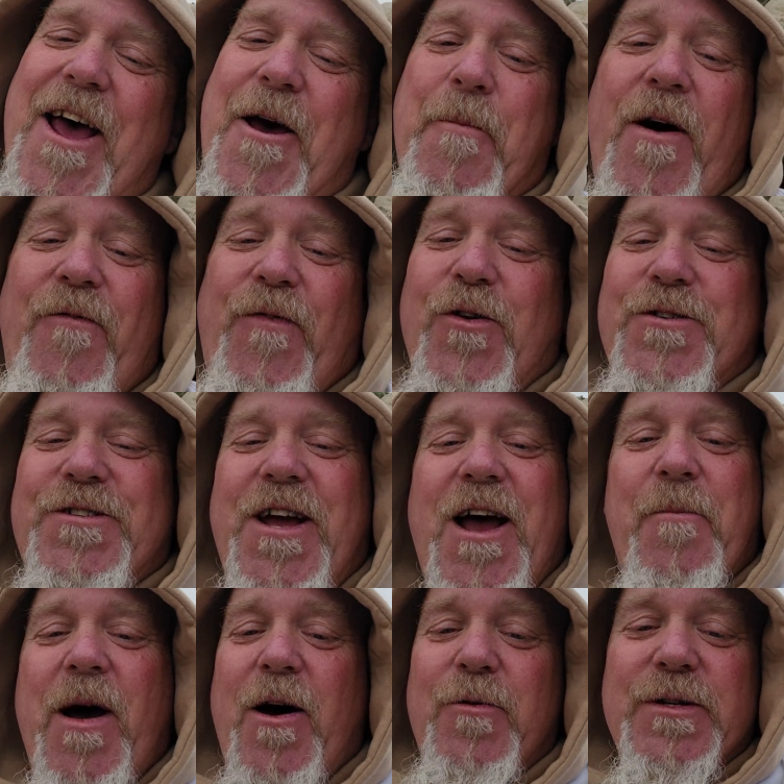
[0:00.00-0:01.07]
My first
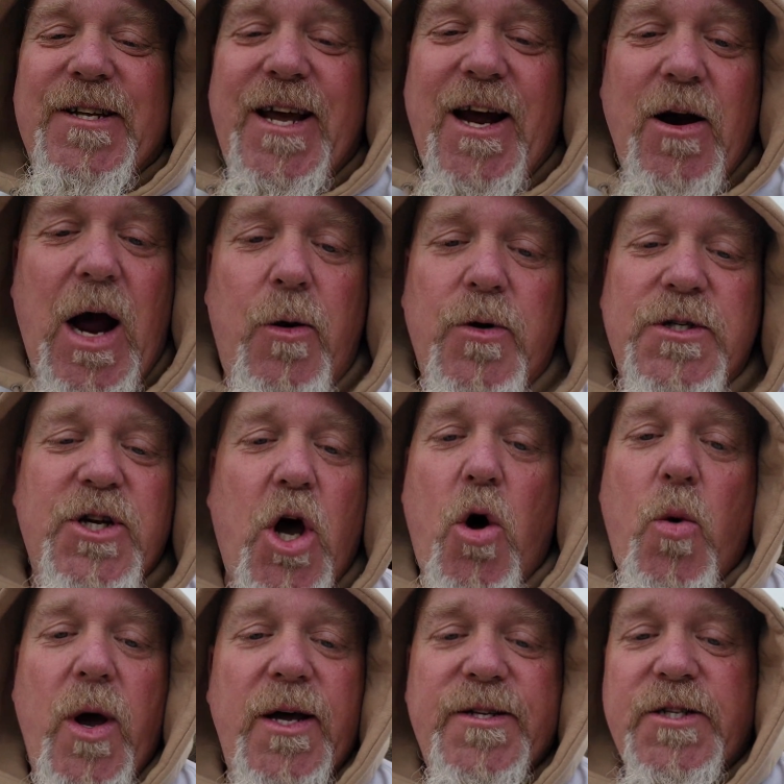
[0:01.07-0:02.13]
time I was there, I was
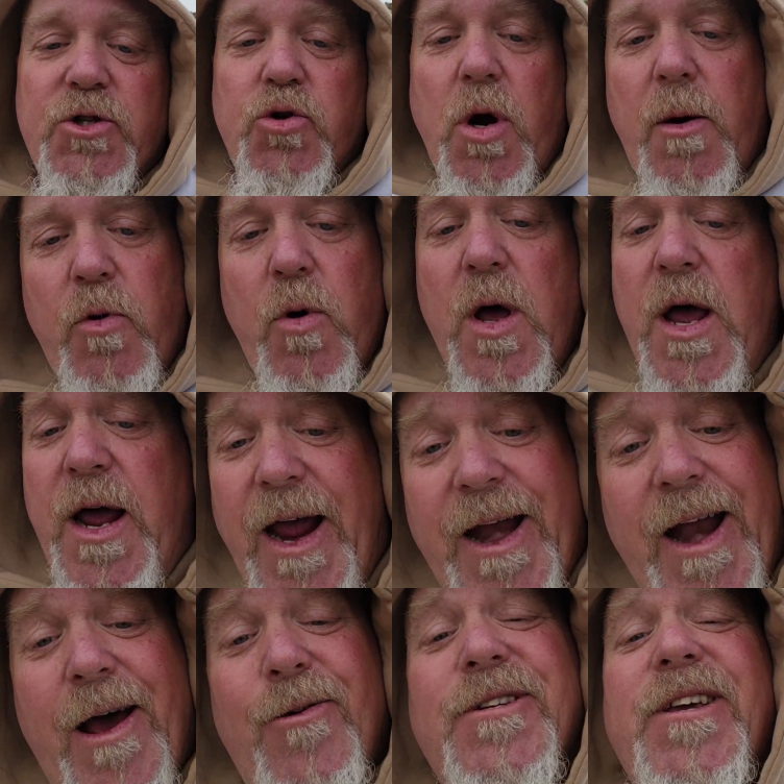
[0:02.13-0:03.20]
always in trouble,
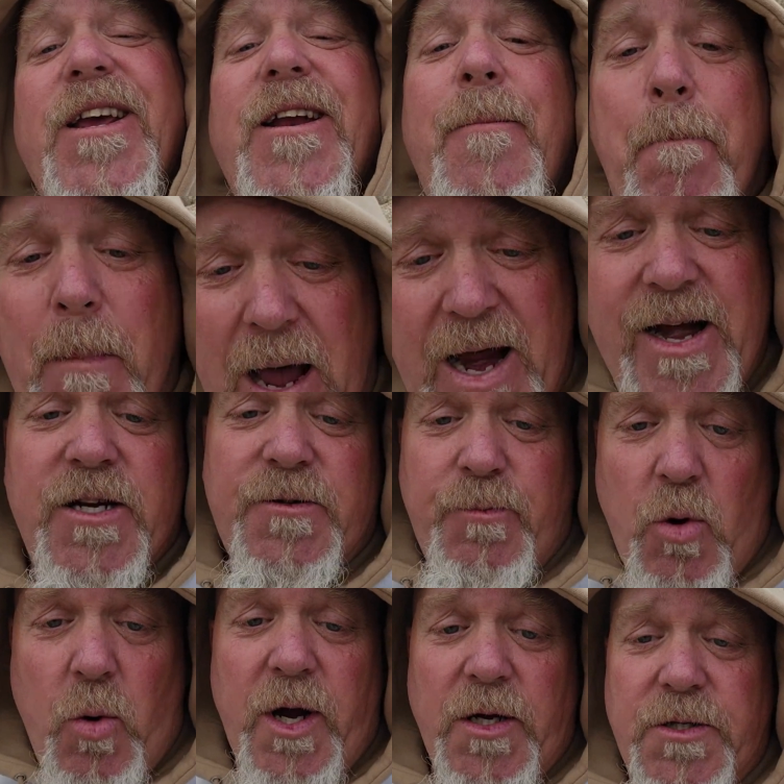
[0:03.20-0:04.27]
and I was getting minus
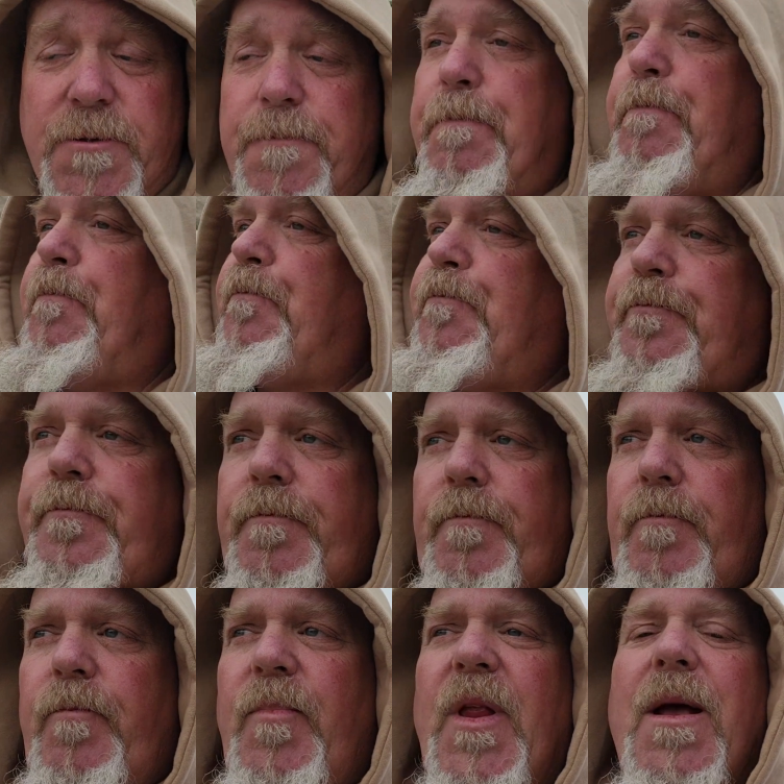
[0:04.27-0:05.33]
points.
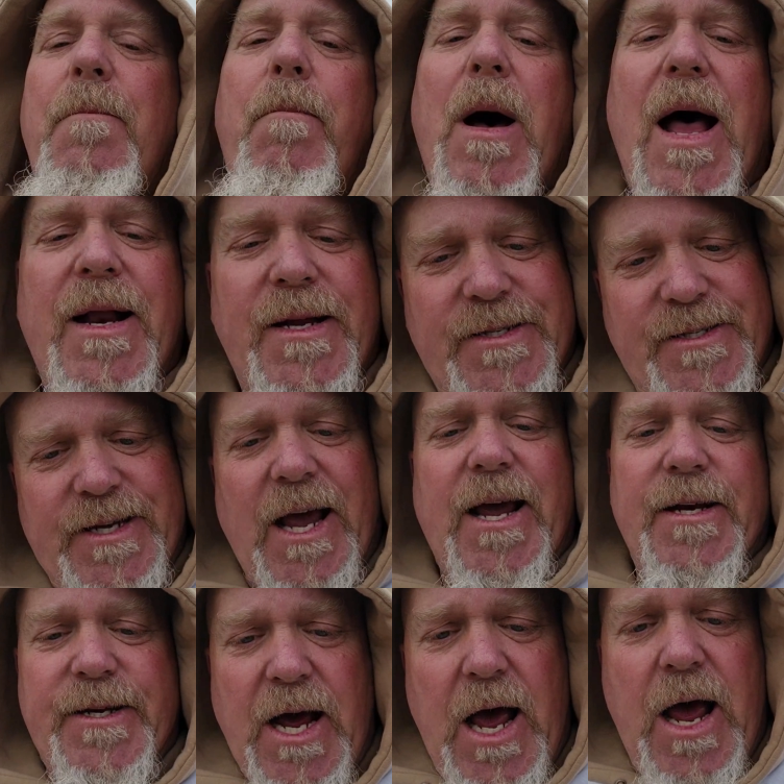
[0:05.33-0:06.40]
By the
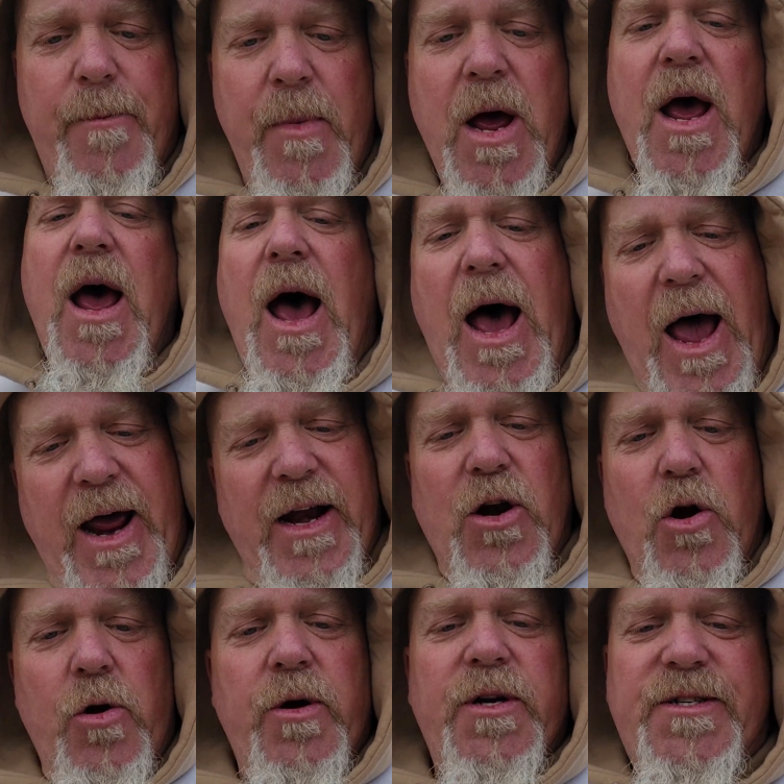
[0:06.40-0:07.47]
second time, I had
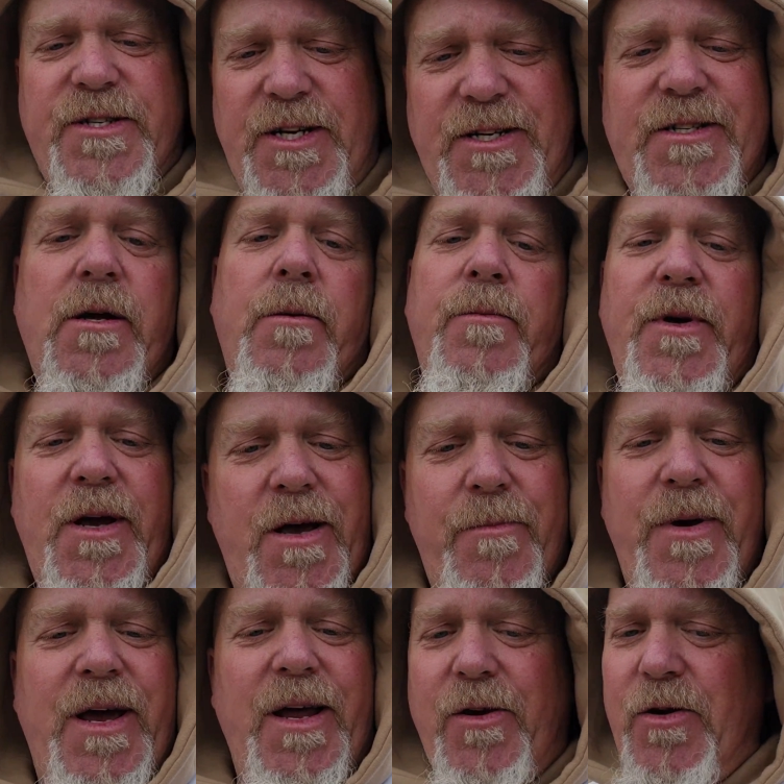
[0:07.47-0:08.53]
learned the system. You know what
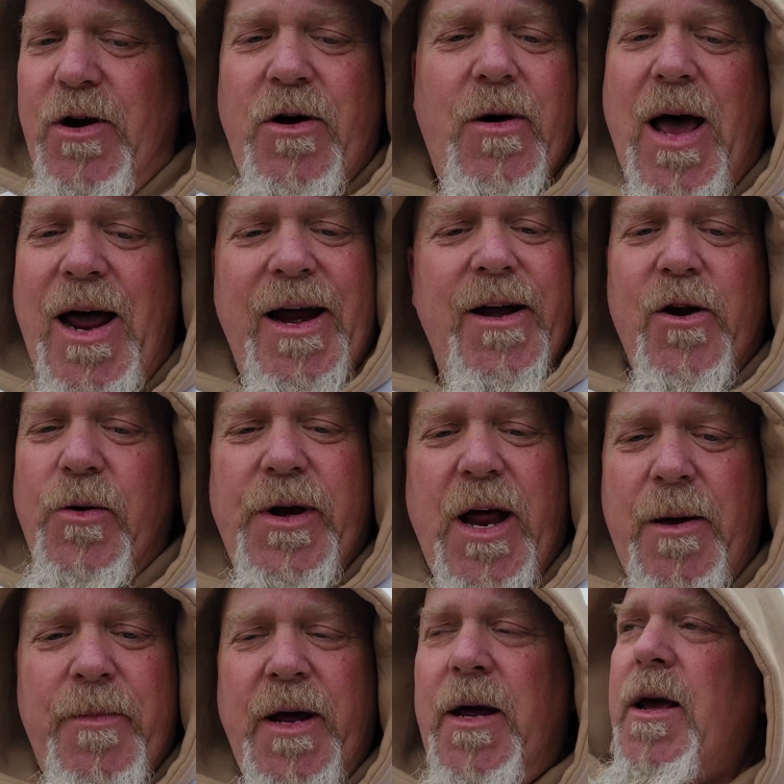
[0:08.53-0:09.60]
I mean? I ain't no
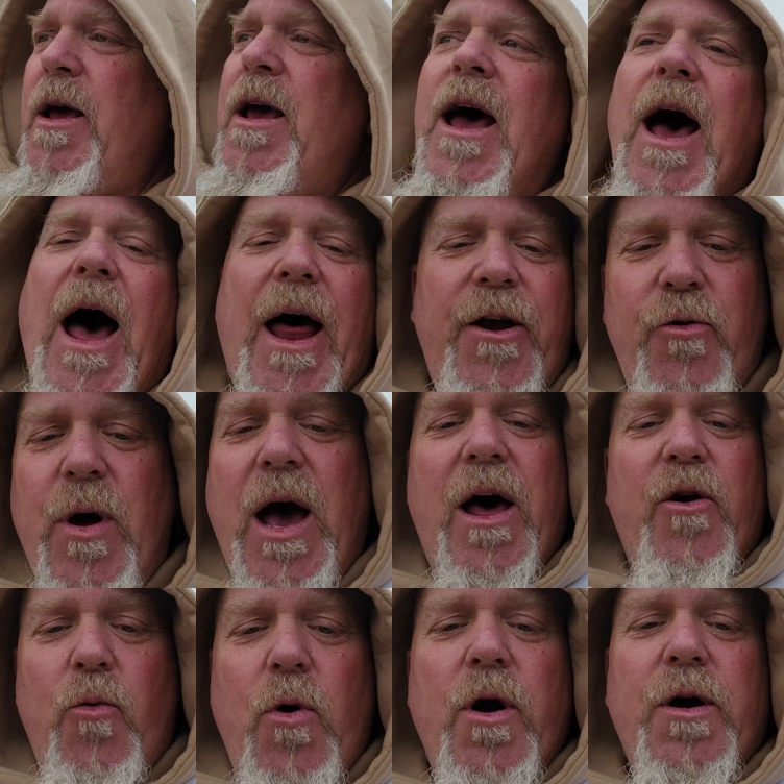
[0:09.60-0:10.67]
dummy. I knew how
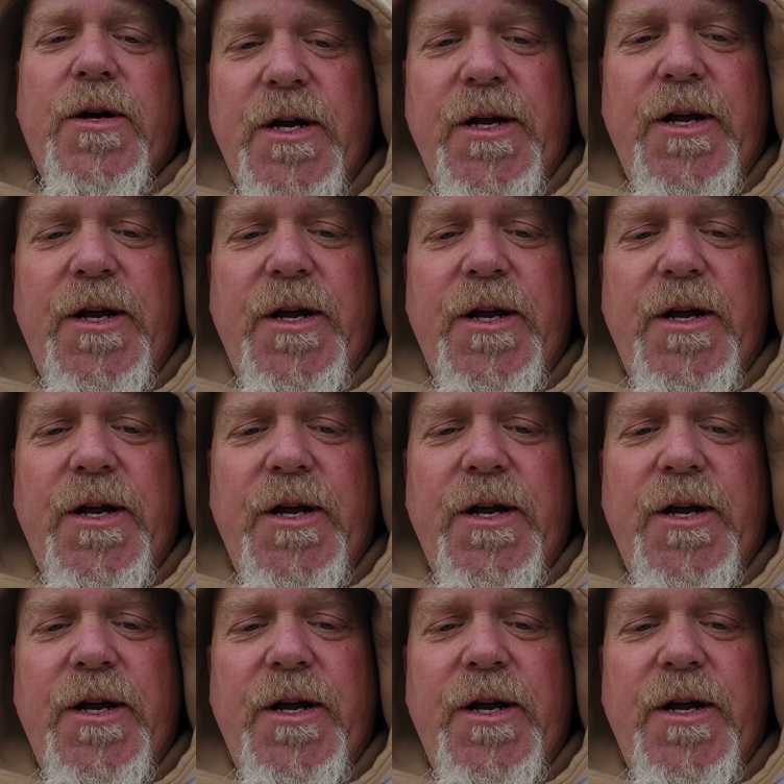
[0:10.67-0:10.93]
to work